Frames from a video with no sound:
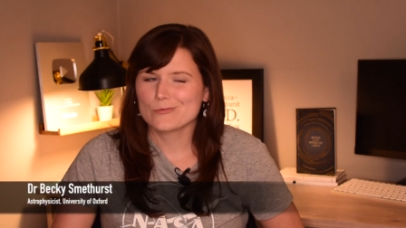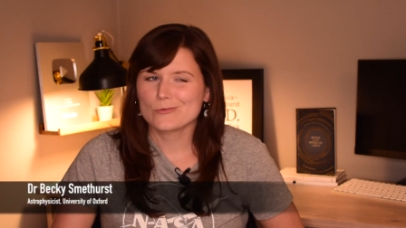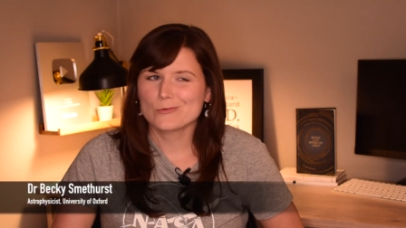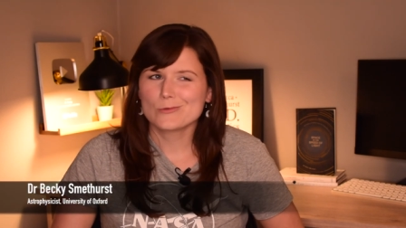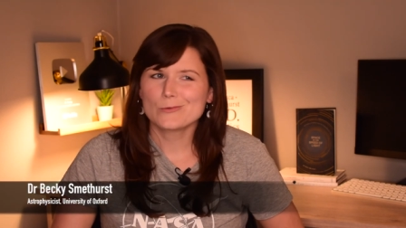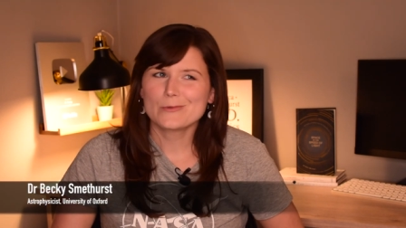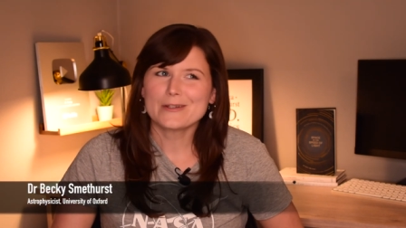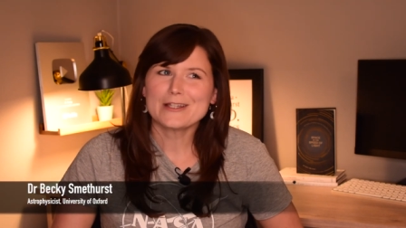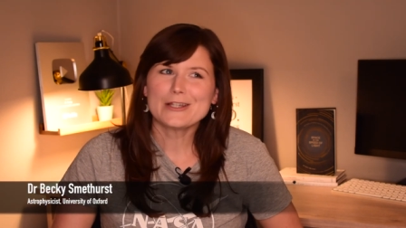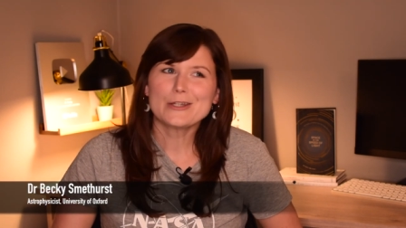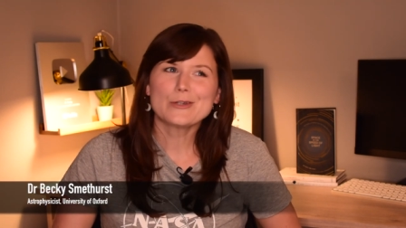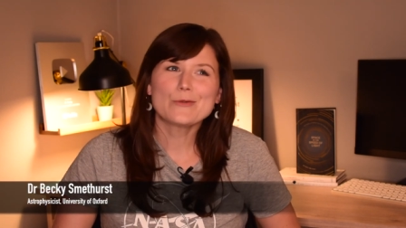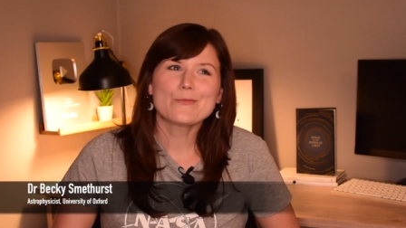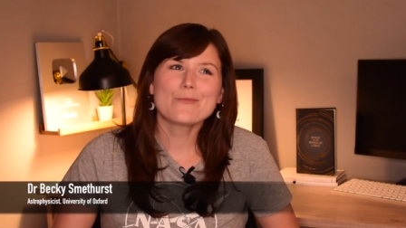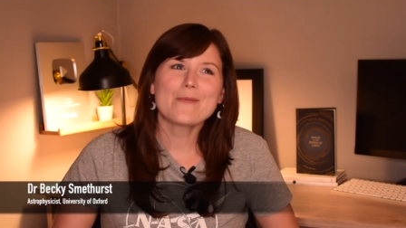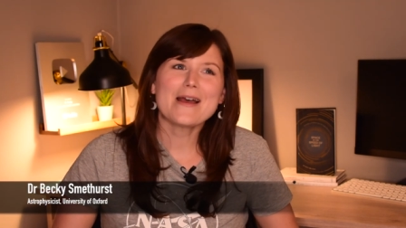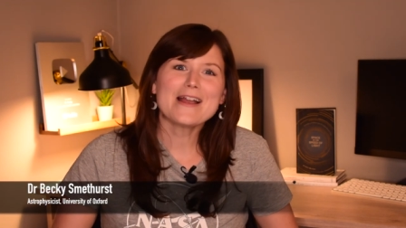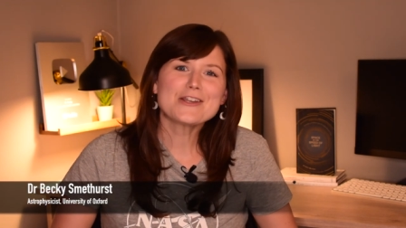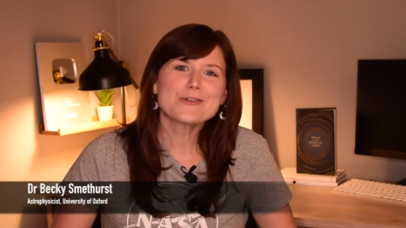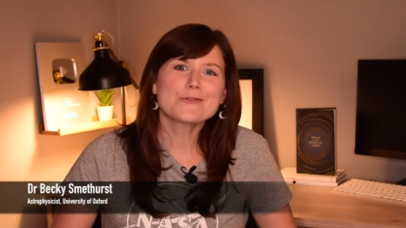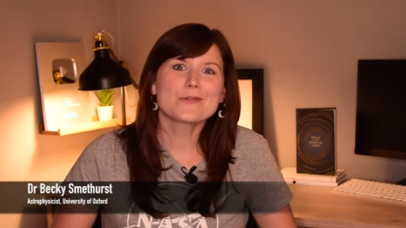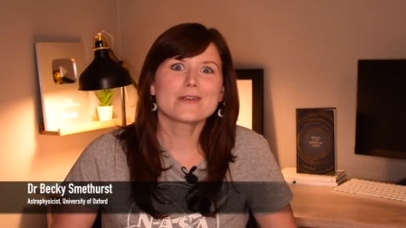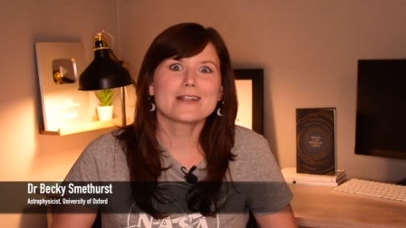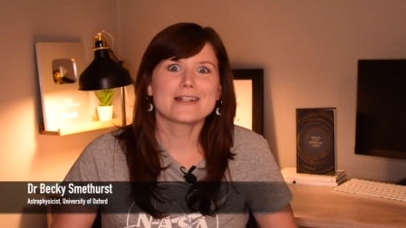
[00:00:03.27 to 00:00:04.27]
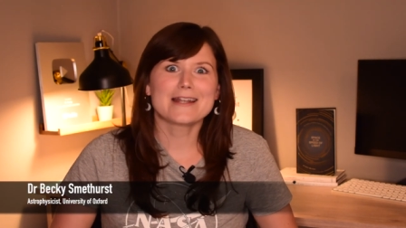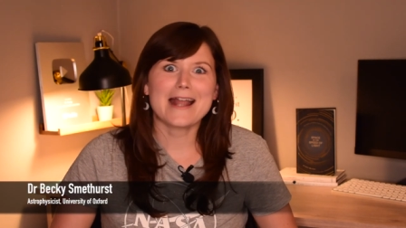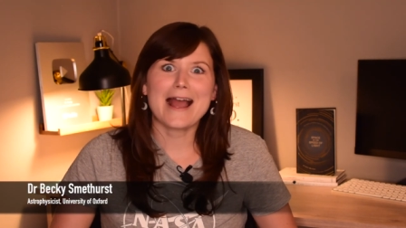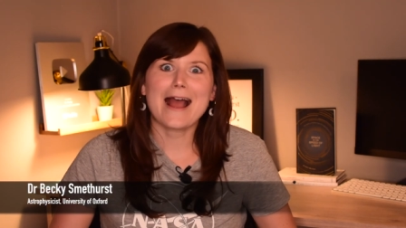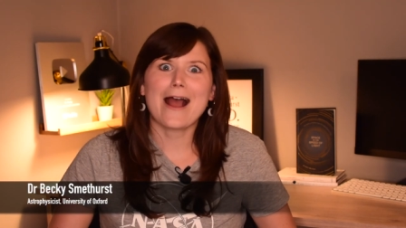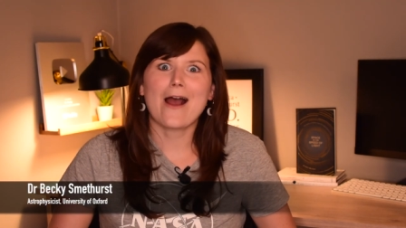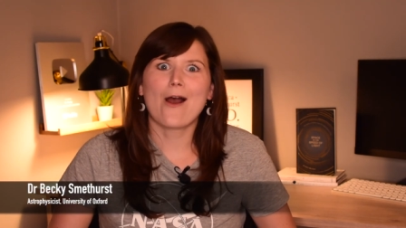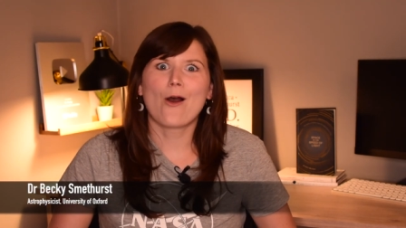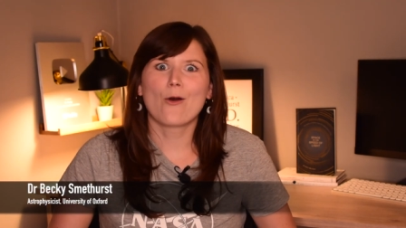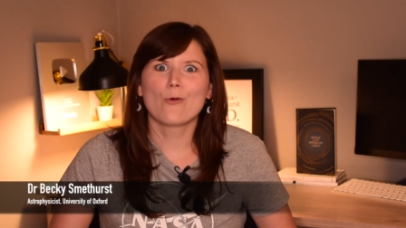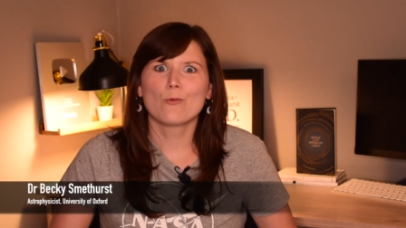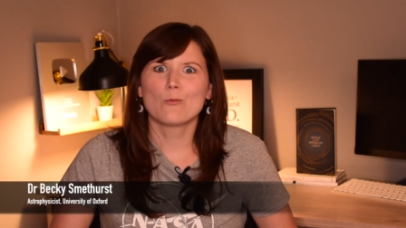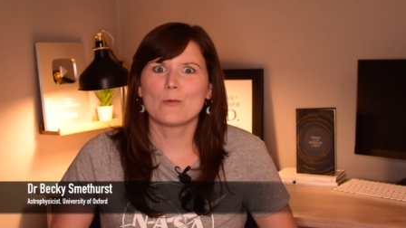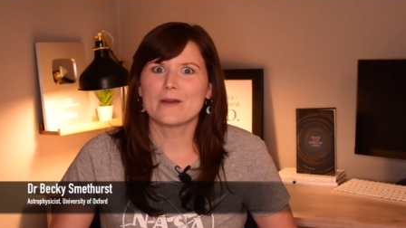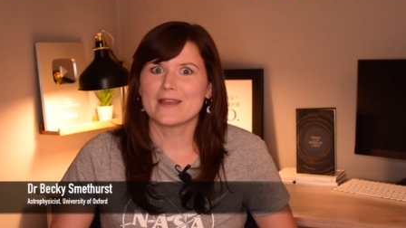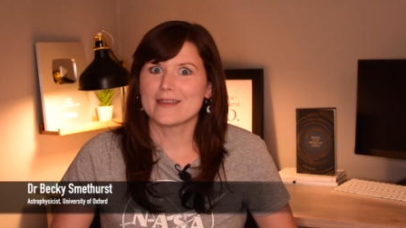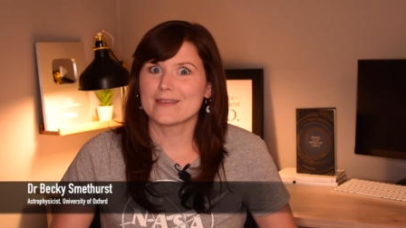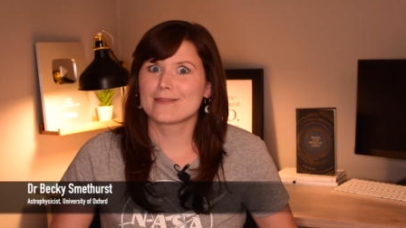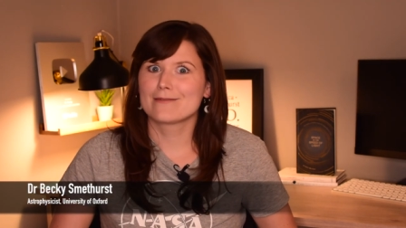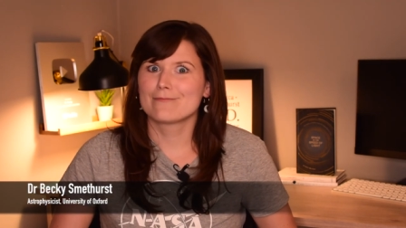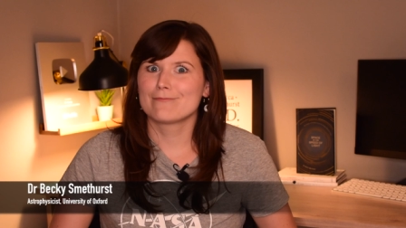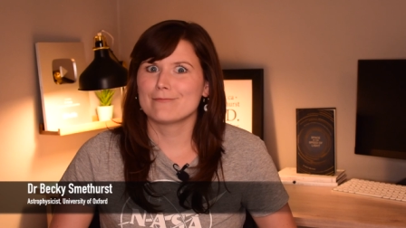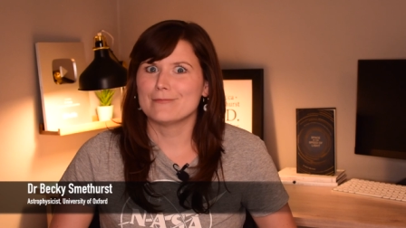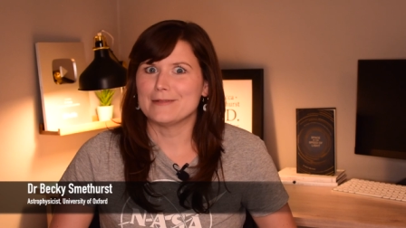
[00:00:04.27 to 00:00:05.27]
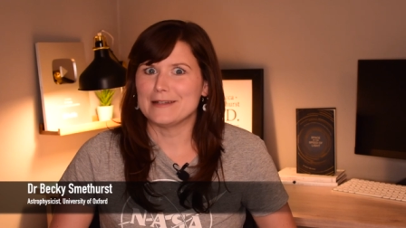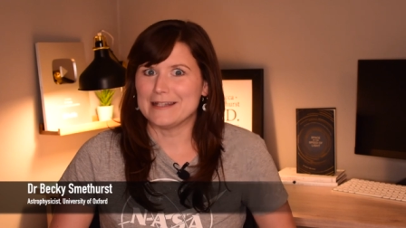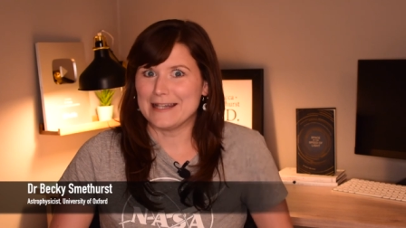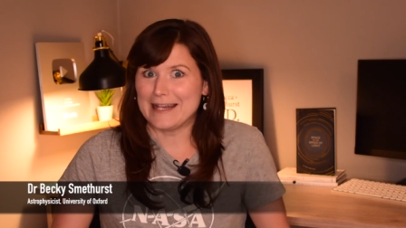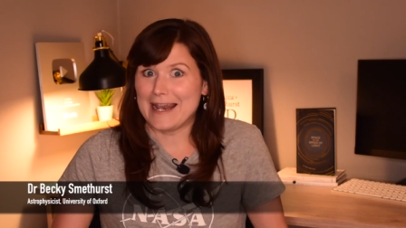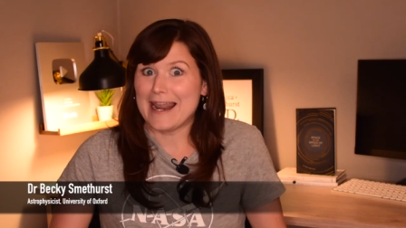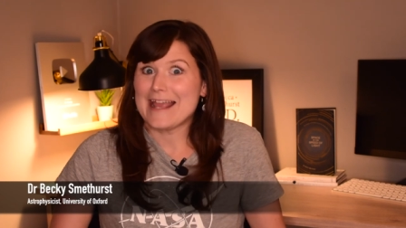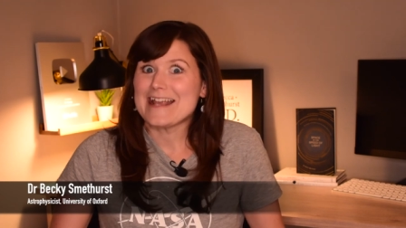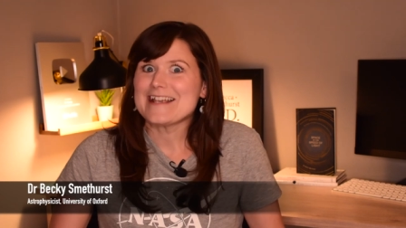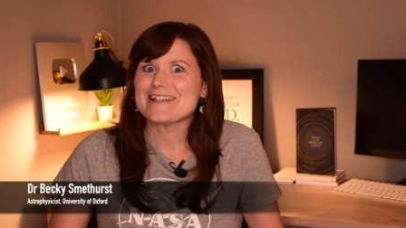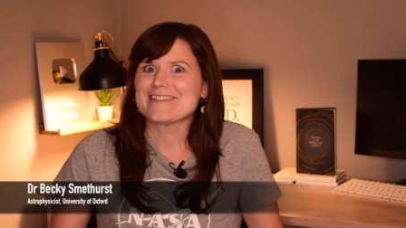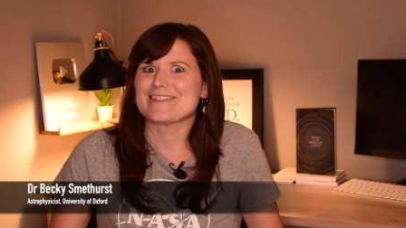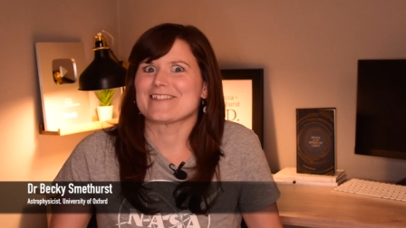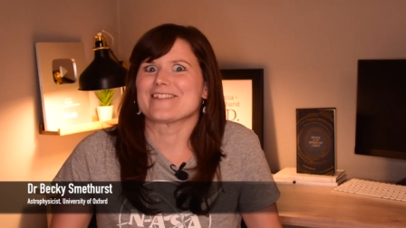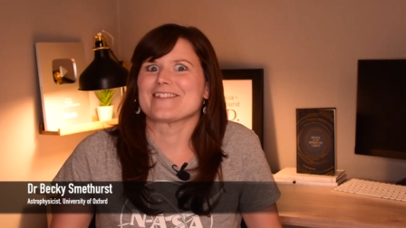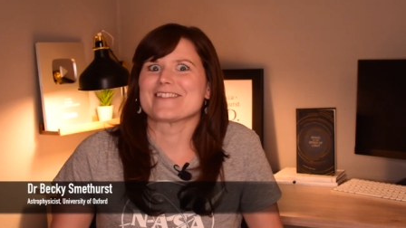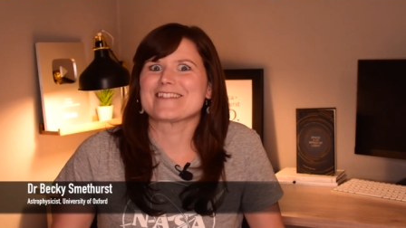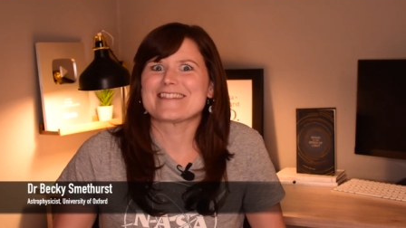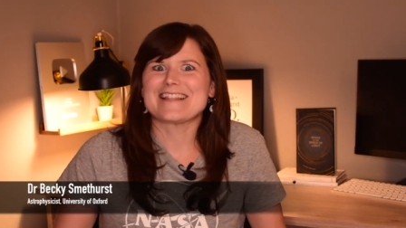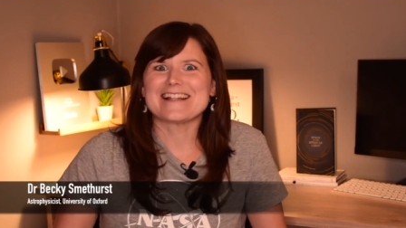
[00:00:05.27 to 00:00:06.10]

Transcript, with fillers: We can measure it now with lasers,